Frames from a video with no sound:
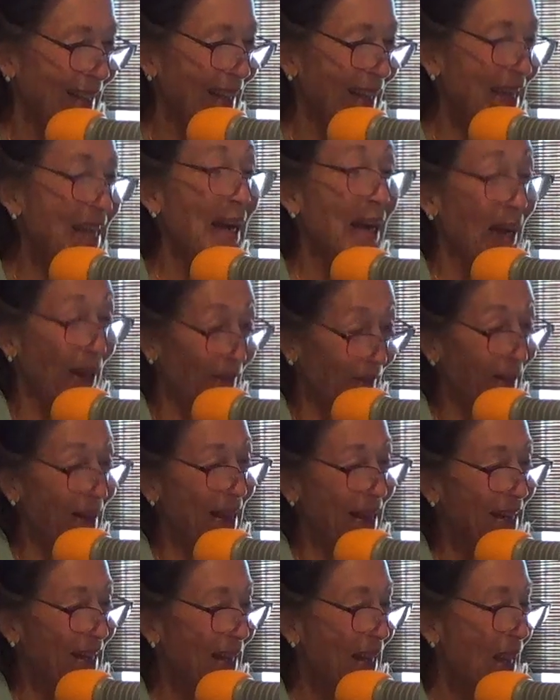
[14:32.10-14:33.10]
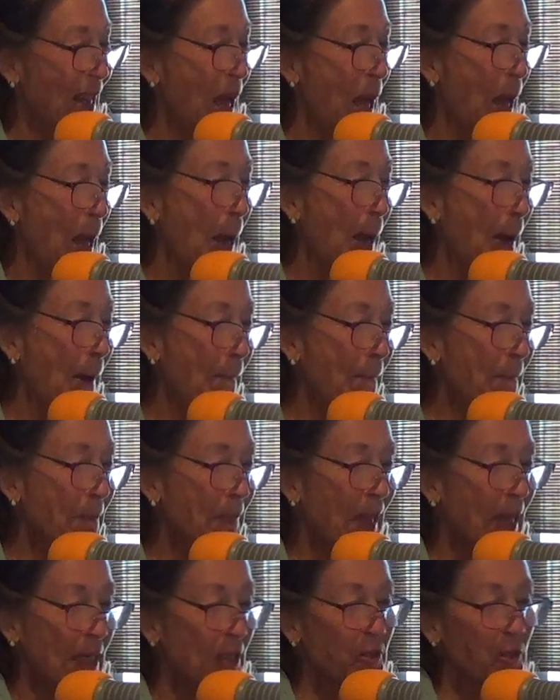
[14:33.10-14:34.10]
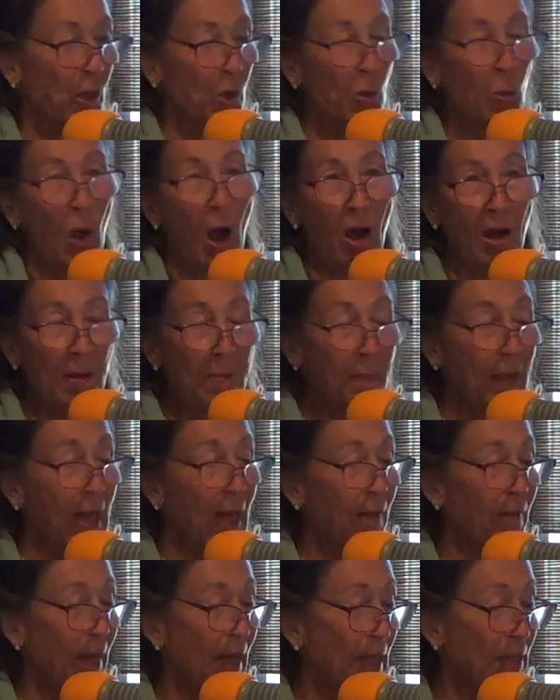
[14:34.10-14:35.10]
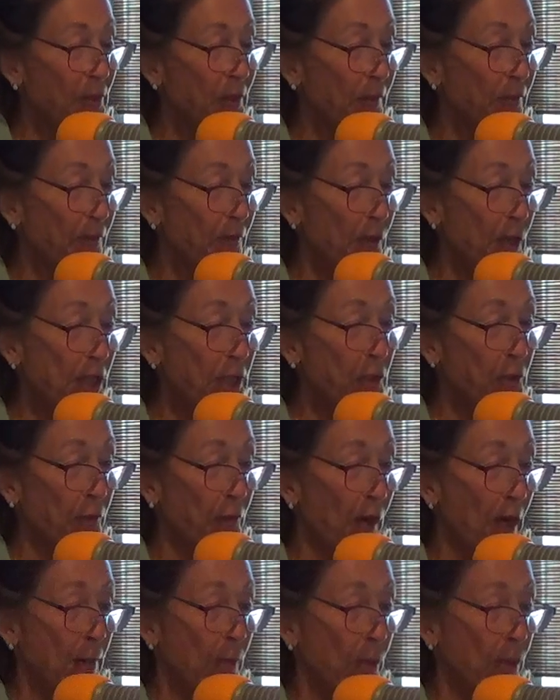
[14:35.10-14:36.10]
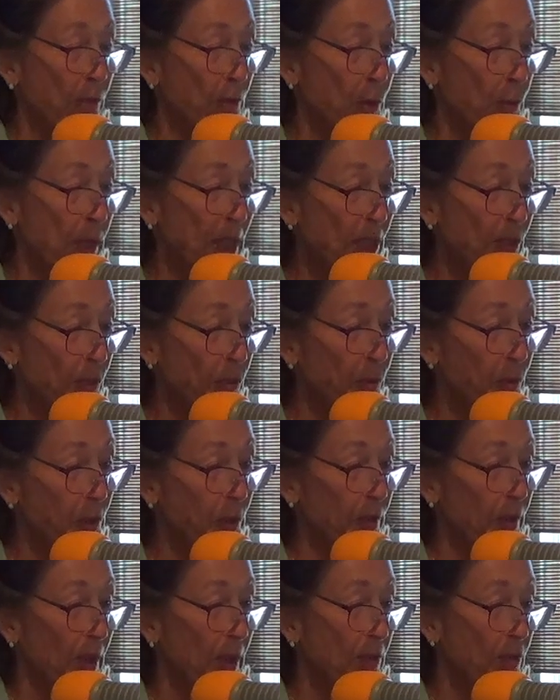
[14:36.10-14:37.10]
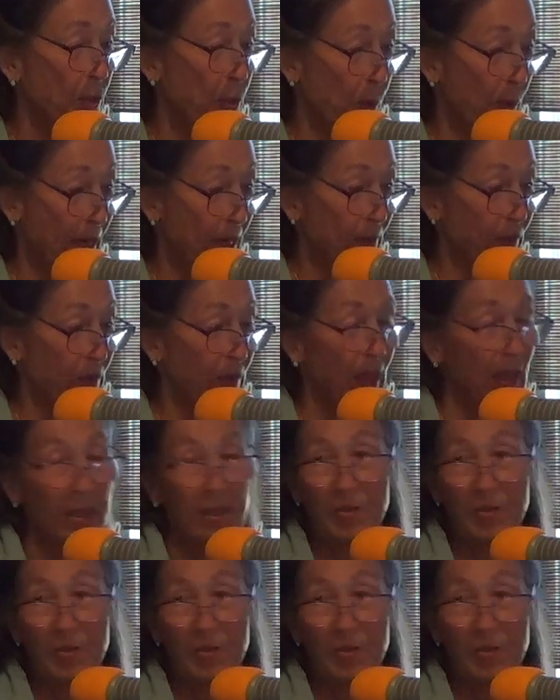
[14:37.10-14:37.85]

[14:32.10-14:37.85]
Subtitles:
Yeah, right. So HeartMath has a freeze framer to reduce stress.